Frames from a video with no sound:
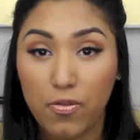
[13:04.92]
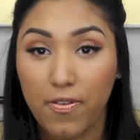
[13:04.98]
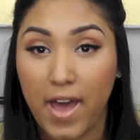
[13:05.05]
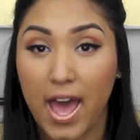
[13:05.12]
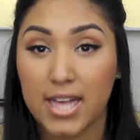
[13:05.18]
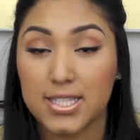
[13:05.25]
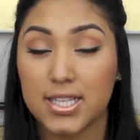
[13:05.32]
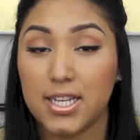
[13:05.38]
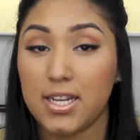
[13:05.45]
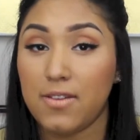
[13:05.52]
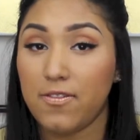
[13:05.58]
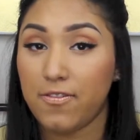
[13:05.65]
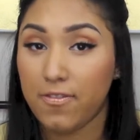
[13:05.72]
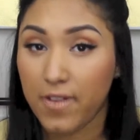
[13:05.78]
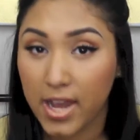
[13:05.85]
fast and
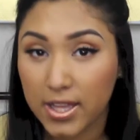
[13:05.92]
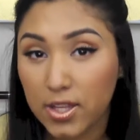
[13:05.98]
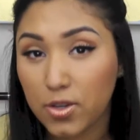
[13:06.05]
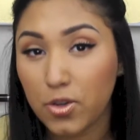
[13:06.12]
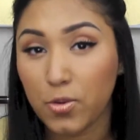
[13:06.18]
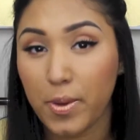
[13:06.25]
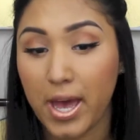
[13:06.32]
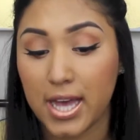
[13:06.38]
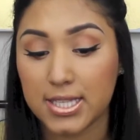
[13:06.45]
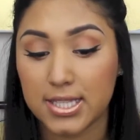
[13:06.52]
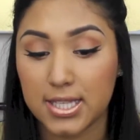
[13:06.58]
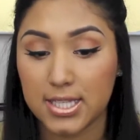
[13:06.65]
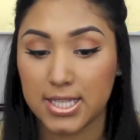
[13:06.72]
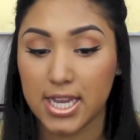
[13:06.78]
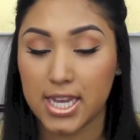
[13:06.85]
it finally grew past
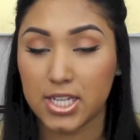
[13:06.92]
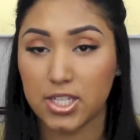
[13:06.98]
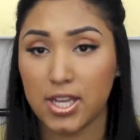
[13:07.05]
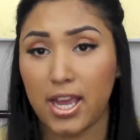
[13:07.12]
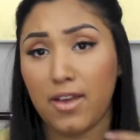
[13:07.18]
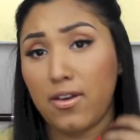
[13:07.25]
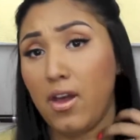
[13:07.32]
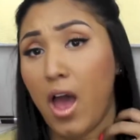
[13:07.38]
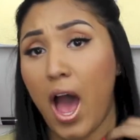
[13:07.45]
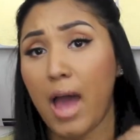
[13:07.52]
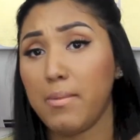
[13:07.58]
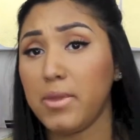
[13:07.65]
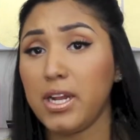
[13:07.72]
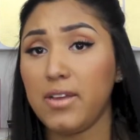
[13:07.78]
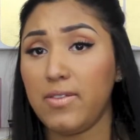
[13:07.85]
the stage like
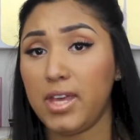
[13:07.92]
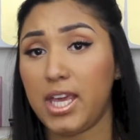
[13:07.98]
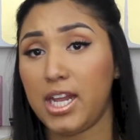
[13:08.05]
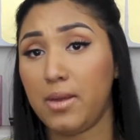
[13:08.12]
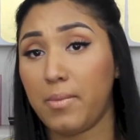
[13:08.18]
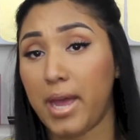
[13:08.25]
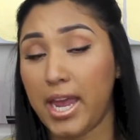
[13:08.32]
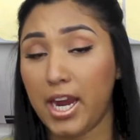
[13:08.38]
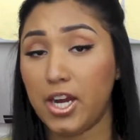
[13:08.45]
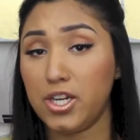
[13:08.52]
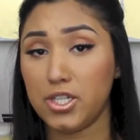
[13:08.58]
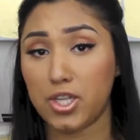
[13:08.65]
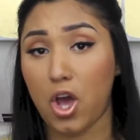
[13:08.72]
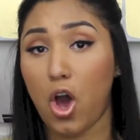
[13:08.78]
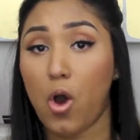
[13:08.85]
I'm not even kidding my hair
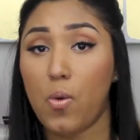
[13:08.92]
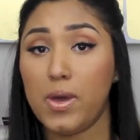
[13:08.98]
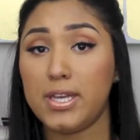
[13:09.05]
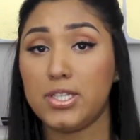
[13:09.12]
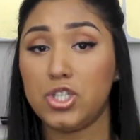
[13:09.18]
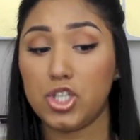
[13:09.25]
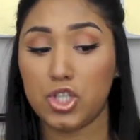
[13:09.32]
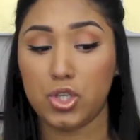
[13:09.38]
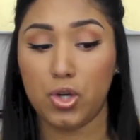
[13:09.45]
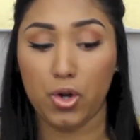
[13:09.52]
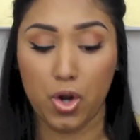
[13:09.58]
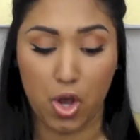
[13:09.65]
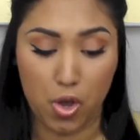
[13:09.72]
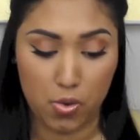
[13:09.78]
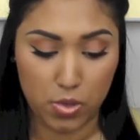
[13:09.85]
is always just
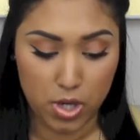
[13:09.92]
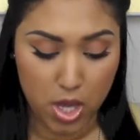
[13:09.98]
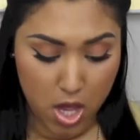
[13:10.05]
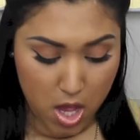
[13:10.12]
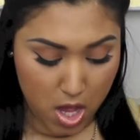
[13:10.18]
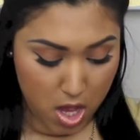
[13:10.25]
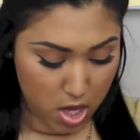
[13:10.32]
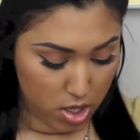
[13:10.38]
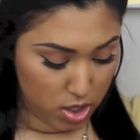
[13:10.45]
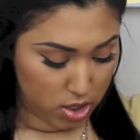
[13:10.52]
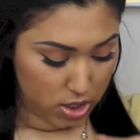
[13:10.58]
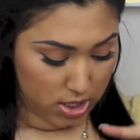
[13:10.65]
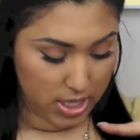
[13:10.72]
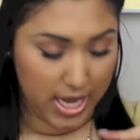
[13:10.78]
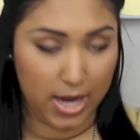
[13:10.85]
grown
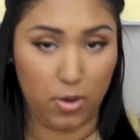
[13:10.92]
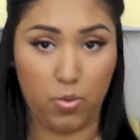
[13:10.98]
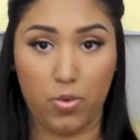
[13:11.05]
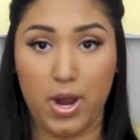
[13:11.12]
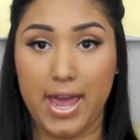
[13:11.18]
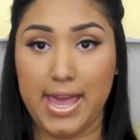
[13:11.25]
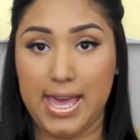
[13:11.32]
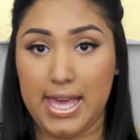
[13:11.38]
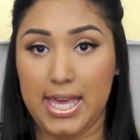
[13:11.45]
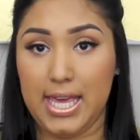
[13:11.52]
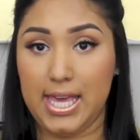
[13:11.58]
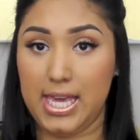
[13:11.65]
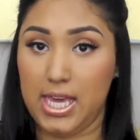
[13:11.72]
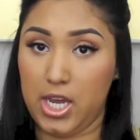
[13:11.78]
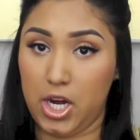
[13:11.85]
to like right
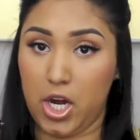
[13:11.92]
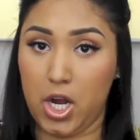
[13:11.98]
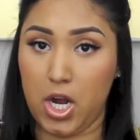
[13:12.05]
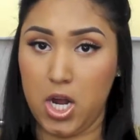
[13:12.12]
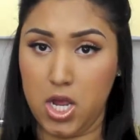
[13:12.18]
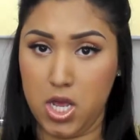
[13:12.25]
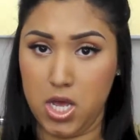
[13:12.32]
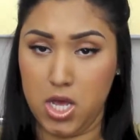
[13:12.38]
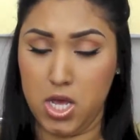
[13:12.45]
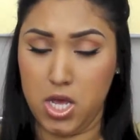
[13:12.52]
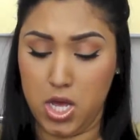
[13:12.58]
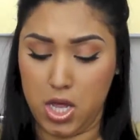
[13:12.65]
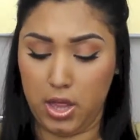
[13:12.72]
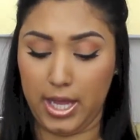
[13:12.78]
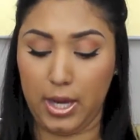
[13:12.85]
here
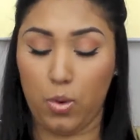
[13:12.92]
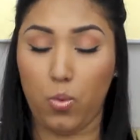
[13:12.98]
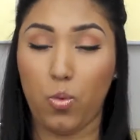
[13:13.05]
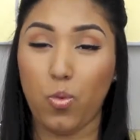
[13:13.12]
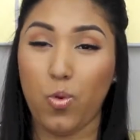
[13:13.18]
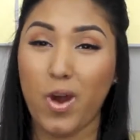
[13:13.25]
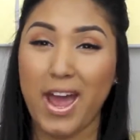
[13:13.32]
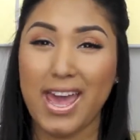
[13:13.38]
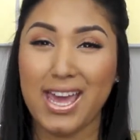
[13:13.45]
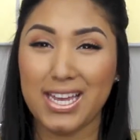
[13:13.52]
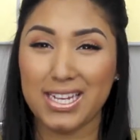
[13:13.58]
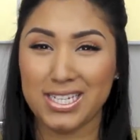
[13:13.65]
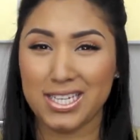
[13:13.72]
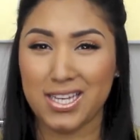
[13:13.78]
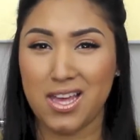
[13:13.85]
like
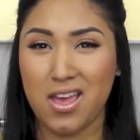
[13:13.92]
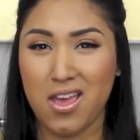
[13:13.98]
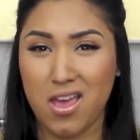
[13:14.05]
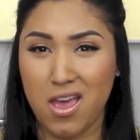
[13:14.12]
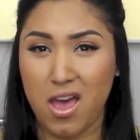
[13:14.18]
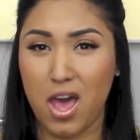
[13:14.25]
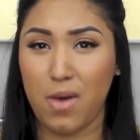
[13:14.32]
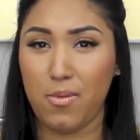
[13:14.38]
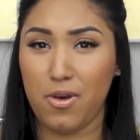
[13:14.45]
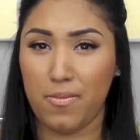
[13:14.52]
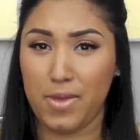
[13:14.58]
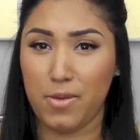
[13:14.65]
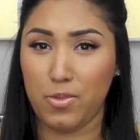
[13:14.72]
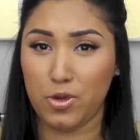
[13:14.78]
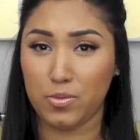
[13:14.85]
right above
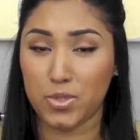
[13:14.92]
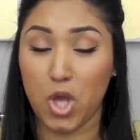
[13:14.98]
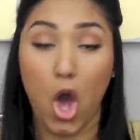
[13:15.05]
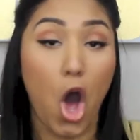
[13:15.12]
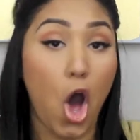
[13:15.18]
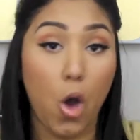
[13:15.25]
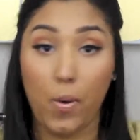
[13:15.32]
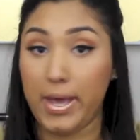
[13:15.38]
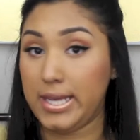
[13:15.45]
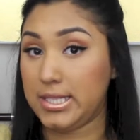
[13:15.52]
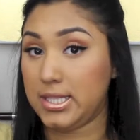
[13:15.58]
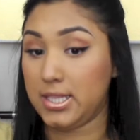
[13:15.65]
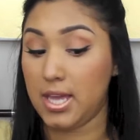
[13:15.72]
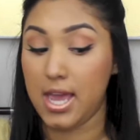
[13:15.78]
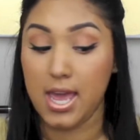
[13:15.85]
my boobs
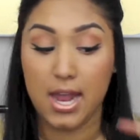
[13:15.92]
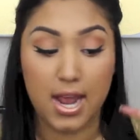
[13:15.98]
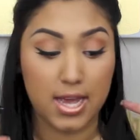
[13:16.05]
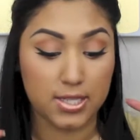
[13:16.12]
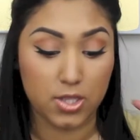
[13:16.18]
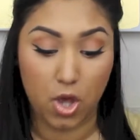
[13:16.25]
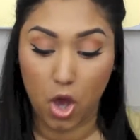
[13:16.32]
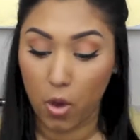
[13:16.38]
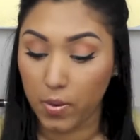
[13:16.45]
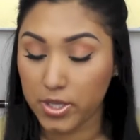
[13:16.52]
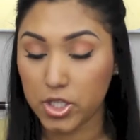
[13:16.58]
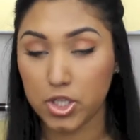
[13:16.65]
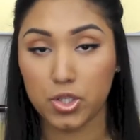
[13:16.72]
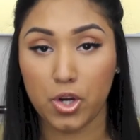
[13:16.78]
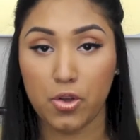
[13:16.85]
always it has
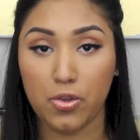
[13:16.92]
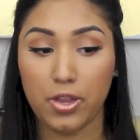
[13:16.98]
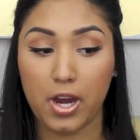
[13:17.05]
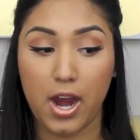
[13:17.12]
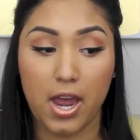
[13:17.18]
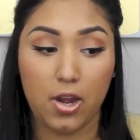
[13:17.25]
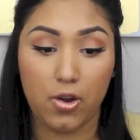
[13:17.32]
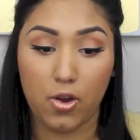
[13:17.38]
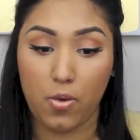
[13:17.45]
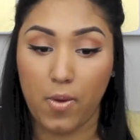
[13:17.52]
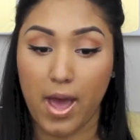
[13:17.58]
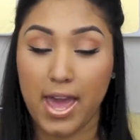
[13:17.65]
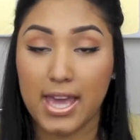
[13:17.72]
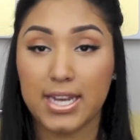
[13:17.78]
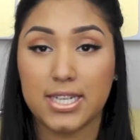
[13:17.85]
always just grown there I don't know
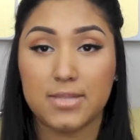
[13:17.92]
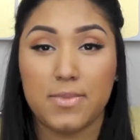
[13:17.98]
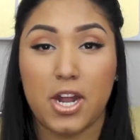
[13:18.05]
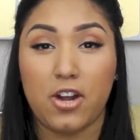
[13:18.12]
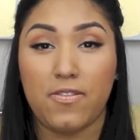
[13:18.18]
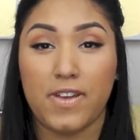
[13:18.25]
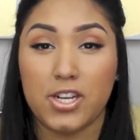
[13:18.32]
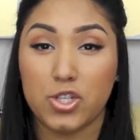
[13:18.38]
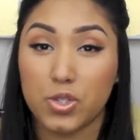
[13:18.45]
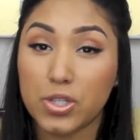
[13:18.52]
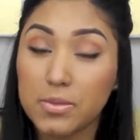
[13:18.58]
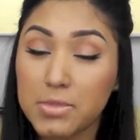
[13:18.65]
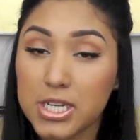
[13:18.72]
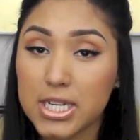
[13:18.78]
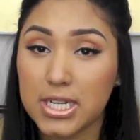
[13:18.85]
why it doesn't matter if I
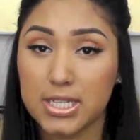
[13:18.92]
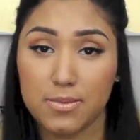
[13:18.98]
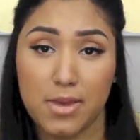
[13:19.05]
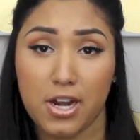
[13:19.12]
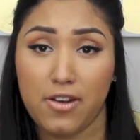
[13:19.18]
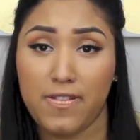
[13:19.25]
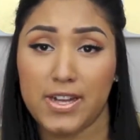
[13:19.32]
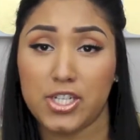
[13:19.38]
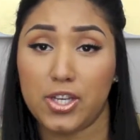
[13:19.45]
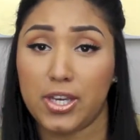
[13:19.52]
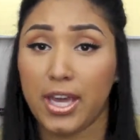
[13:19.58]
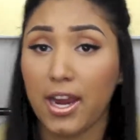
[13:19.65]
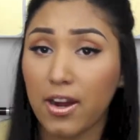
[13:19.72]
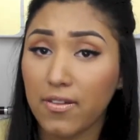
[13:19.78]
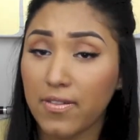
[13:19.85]
trimmed it it doesn't matter if I took
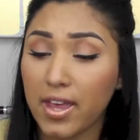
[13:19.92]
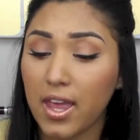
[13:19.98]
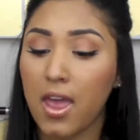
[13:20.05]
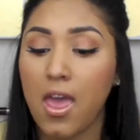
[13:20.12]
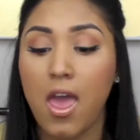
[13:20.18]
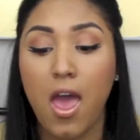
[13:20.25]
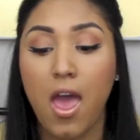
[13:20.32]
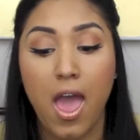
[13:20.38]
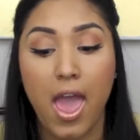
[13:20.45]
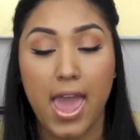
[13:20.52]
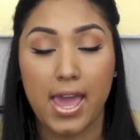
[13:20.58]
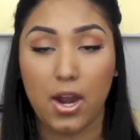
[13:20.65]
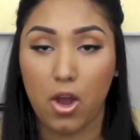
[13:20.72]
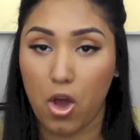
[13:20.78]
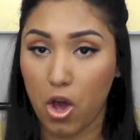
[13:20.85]
care of it
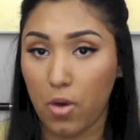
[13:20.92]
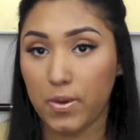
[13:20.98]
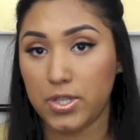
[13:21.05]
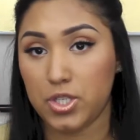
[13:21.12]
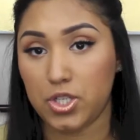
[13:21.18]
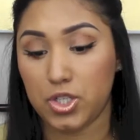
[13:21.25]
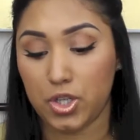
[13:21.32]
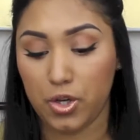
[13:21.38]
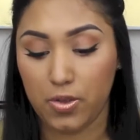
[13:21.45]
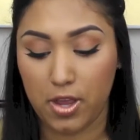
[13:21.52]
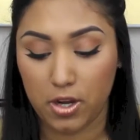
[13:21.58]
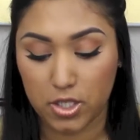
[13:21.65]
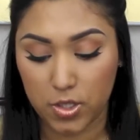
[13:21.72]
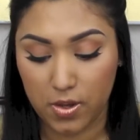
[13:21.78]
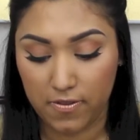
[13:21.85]
it always just grew
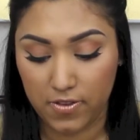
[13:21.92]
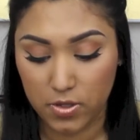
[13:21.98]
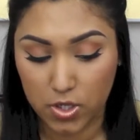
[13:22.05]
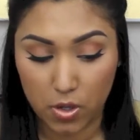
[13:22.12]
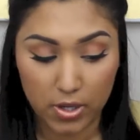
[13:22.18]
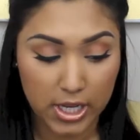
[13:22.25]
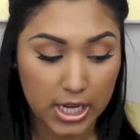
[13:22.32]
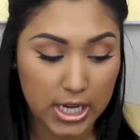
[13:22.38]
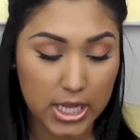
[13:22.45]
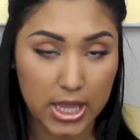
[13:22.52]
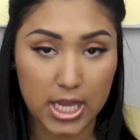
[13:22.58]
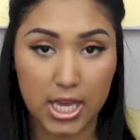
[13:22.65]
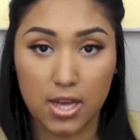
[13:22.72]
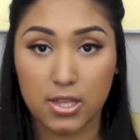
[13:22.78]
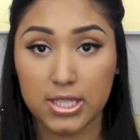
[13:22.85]
there. So if you don't get
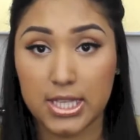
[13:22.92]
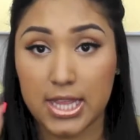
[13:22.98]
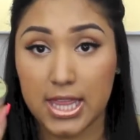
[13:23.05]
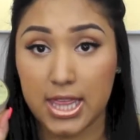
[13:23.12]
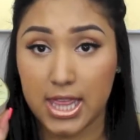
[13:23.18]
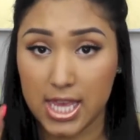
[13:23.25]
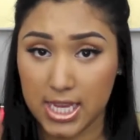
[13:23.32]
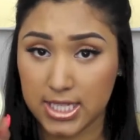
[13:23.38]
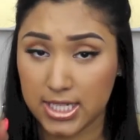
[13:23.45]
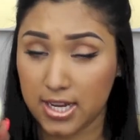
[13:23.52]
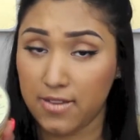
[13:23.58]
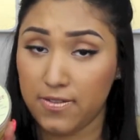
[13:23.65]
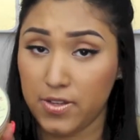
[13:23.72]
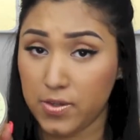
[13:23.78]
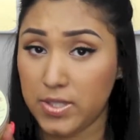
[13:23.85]
anything else, this
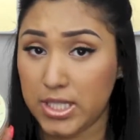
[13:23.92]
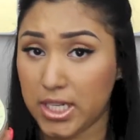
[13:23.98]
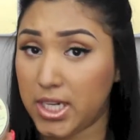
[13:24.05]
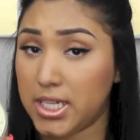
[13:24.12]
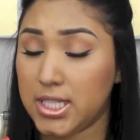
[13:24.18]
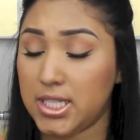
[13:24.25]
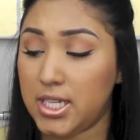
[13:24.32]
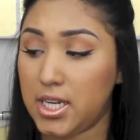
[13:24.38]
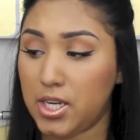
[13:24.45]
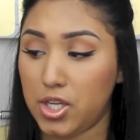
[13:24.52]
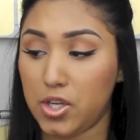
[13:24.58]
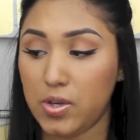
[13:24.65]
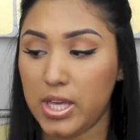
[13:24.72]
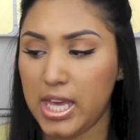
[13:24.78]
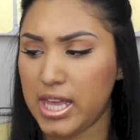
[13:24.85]
stuff you seriously need.
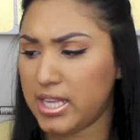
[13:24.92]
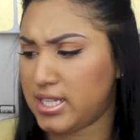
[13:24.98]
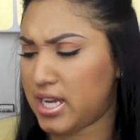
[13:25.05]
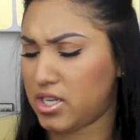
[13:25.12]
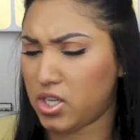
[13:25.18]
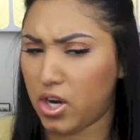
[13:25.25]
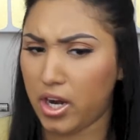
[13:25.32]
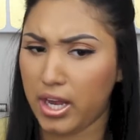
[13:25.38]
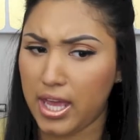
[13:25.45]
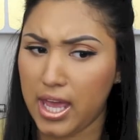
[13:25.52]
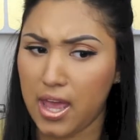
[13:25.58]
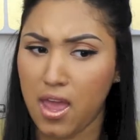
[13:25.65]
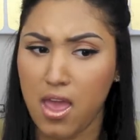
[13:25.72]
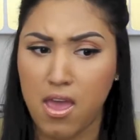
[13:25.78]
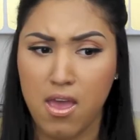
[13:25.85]
And you can get this at
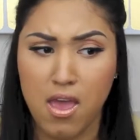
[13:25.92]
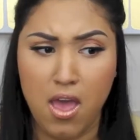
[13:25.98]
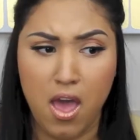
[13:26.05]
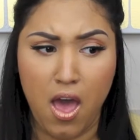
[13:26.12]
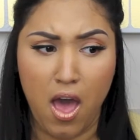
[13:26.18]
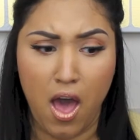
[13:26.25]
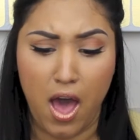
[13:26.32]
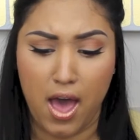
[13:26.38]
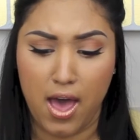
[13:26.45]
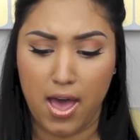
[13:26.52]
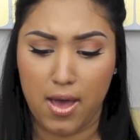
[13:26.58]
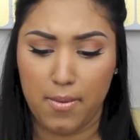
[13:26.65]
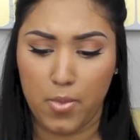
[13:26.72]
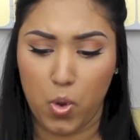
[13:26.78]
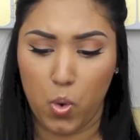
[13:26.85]
Target
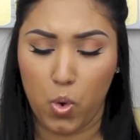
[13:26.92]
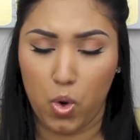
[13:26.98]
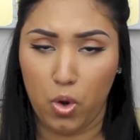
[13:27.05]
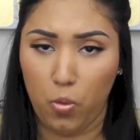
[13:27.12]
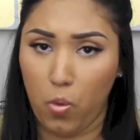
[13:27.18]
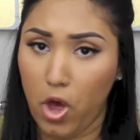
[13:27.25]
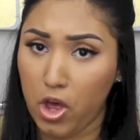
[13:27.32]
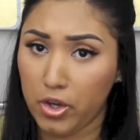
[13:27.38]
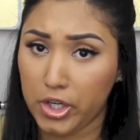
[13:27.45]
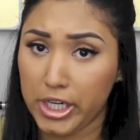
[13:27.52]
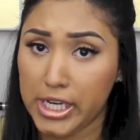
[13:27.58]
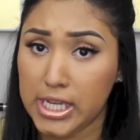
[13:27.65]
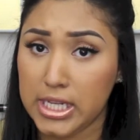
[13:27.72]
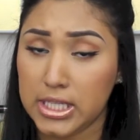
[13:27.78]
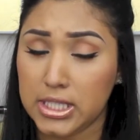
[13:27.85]
um, or
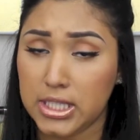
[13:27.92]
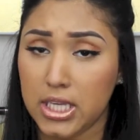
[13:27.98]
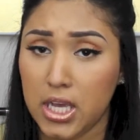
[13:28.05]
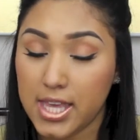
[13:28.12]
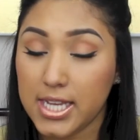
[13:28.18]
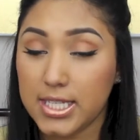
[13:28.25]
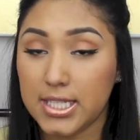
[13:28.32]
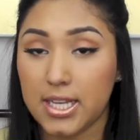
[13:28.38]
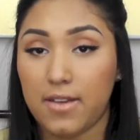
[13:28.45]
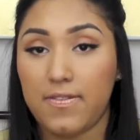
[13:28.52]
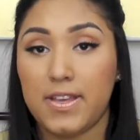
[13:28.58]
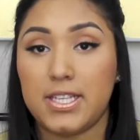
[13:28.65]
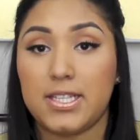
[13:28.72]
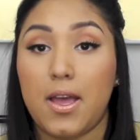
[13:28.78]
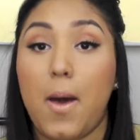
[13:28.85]
Walgreens. This
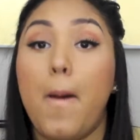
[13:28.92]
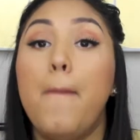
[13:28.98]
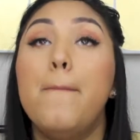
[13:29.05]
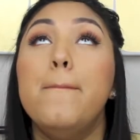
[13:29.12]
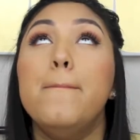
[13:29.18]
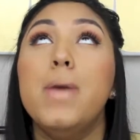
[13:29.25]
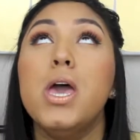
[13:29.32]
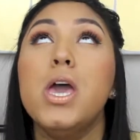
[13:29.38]
stuff is amazing.